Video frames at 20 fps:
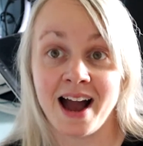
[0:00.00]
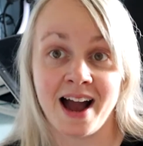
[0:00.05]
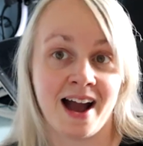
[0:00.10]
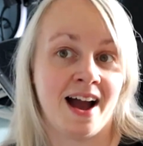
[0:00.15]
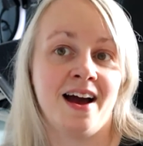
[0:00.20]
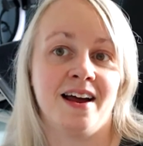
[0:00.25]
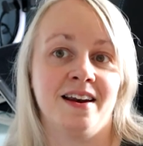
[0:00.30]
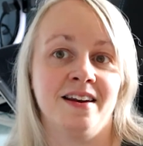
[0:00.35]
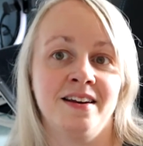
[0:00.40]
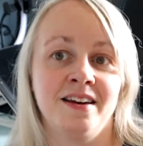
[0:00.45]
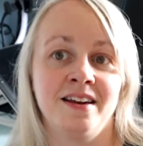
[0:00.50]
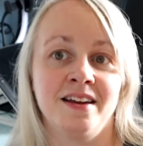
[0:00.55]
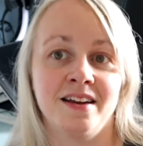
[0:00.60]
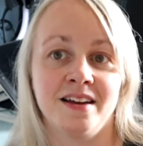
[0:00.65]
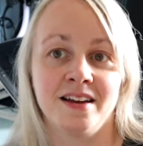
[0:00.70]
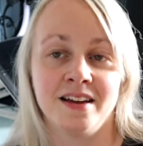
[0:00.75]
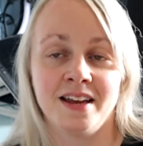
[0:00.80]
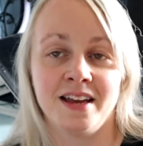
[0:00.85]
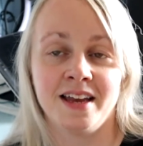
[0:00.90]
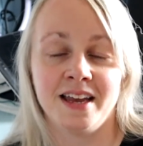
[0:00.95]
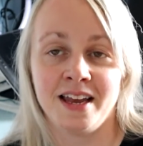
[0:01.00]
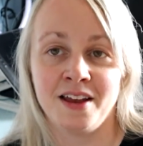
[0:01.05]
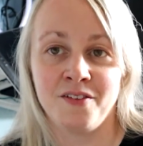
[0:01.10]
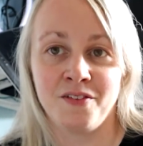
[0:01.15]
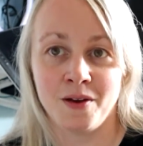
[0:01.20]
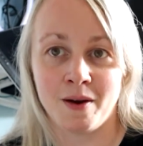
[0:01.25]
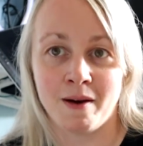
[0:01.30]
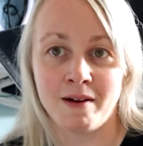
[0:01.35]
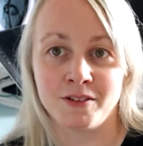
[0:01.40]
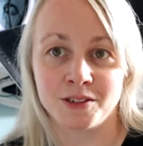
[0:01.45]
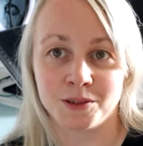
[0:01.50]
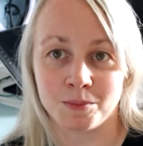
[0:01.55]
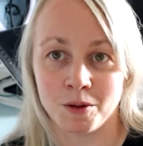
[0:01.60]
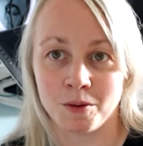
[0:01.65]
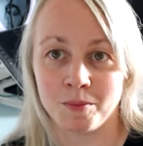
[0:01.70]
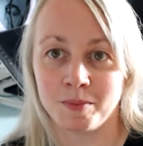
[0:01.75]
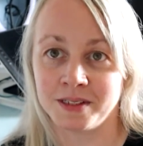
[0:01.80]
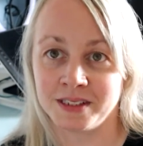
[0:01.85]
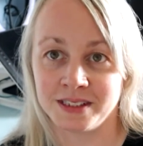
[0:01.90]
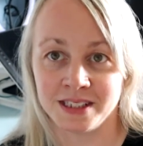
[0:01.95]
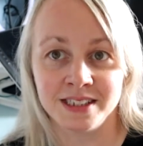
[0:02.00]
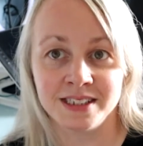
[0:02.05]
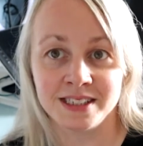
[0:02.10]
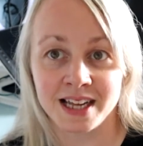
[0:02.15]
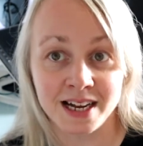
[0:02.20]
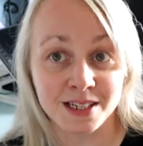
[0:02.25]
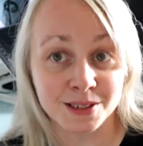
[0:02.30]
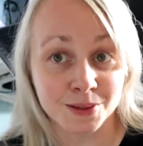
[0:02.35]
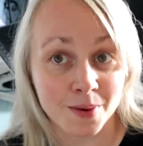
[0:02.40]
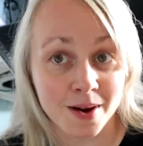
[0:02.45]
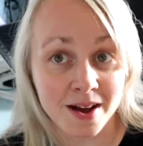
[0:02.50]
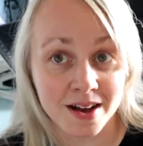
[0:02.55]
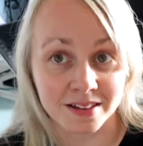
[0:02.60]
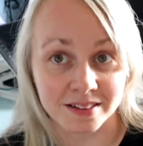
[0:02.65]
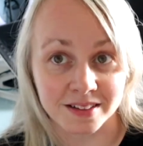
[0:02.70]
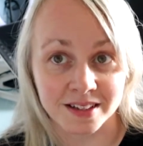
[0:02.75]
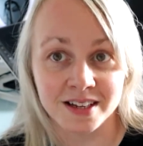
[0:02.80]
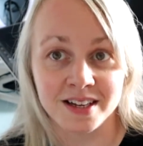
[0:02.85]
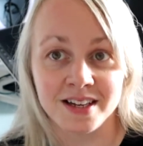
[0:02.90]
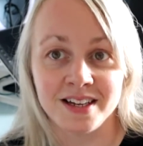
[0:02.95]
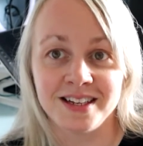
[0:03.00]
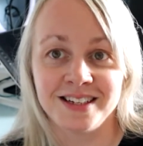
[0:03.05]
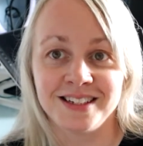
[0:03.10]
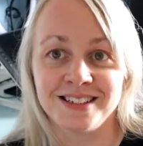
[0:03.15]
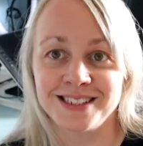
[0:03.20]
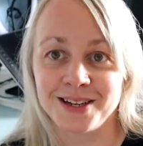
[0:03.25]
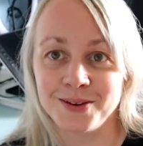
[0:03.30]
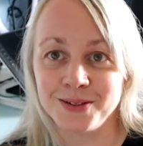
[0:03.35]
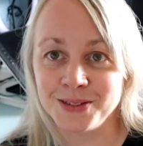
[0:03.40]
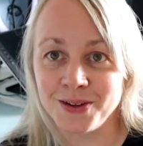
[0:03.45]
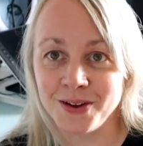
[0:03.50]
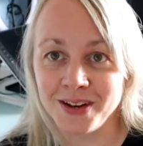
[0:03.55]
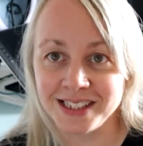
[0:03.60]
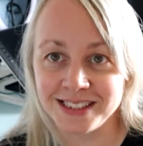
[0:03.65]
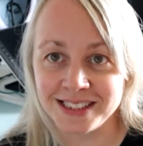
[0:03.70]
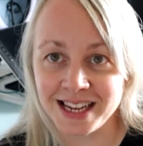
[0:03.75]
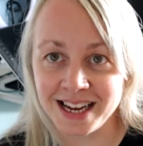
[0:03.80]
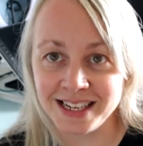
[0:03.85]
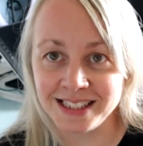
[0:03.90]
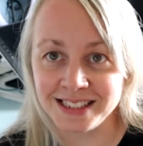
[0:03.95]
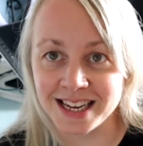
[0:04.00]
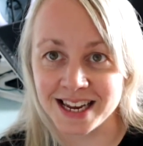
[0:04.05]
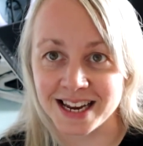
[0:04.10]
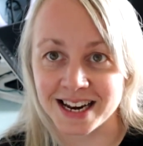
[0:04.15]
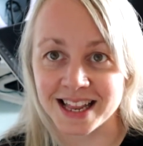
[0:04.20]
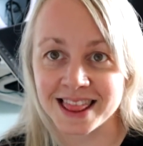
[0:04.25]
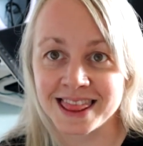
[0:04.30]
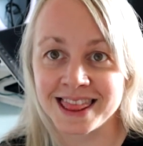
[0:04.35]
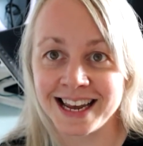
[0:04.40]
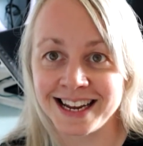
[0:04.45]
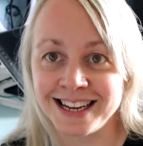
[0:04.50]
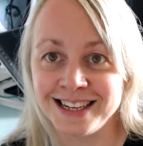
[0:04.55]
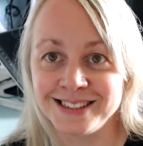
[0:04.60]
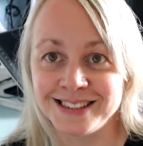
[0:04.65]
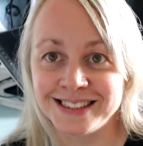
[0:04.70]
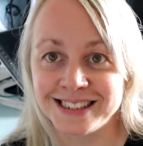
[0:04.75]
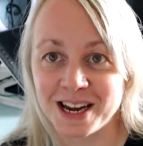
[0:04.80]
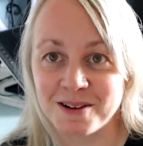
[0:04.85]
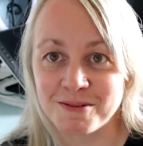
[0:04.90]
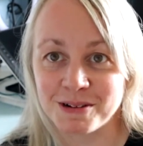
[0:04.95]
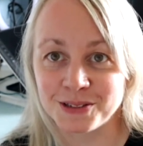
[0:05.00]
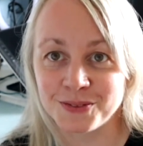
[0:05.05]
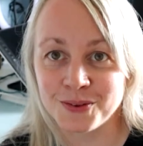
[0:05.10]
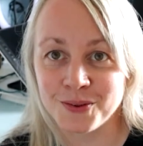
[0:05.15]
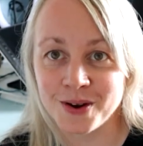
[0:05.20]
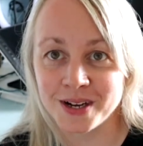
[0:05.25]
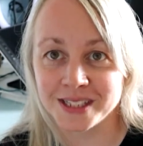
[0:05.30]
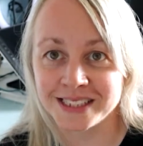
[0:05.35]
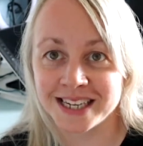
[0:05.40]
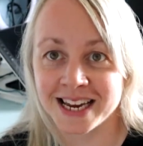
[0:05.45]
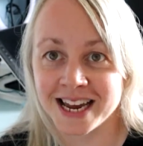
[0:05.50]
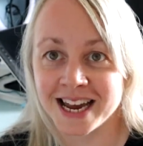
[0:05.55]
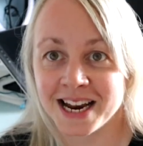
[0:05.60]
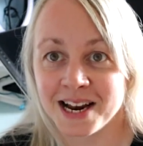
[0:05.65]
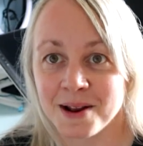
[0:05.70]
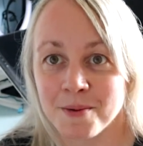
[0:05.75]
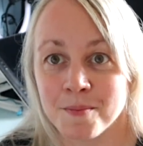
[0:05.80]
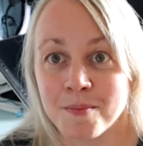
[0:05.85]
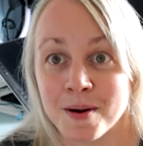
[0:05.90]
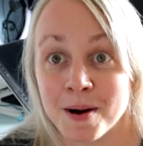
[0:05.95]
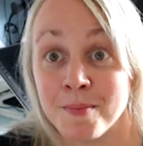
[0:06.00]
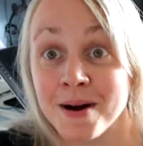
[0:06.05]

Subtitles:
and if you have a small business, that as well. So it's all exciting. Thank you so much for watching. Bye